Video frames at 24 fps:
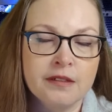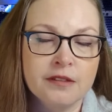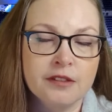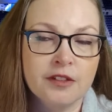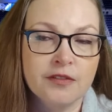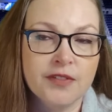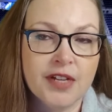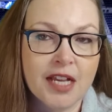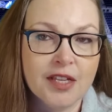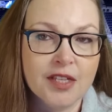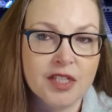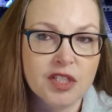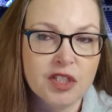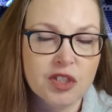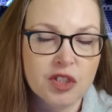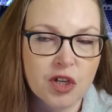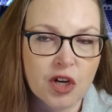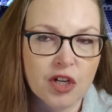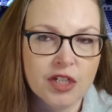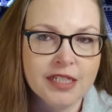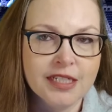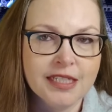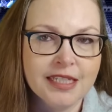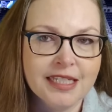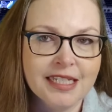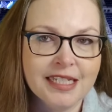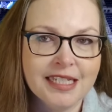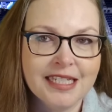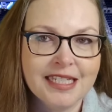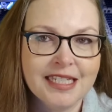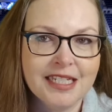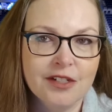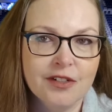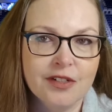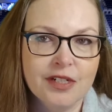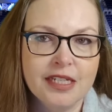Laval started this
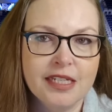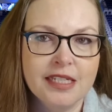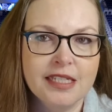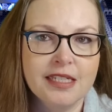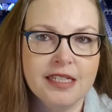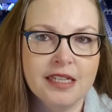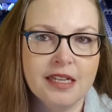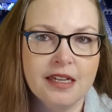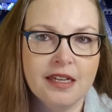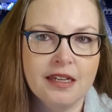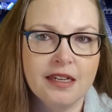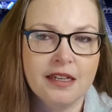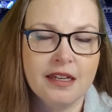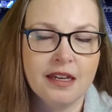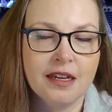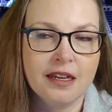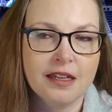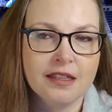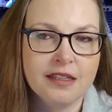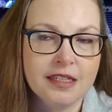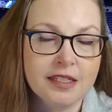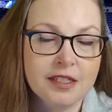series, uh,